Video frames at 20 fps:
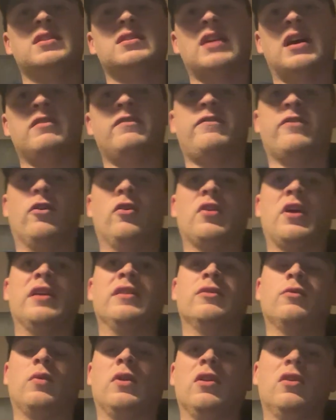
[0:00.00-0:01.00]
That
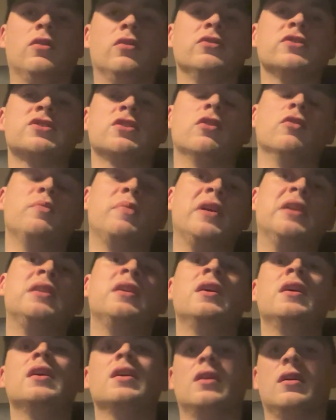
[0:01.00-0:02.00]
forehand will also
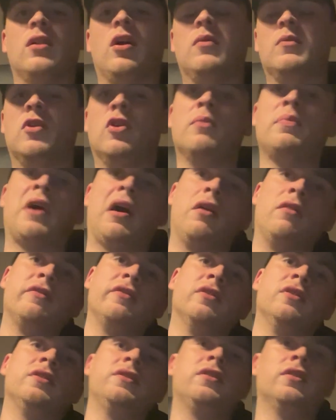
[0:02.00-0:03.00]
be a lot more
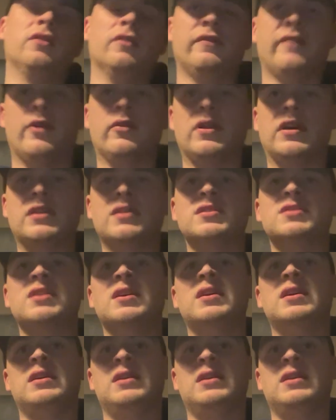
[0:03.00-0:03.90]
powerful than the Vone's.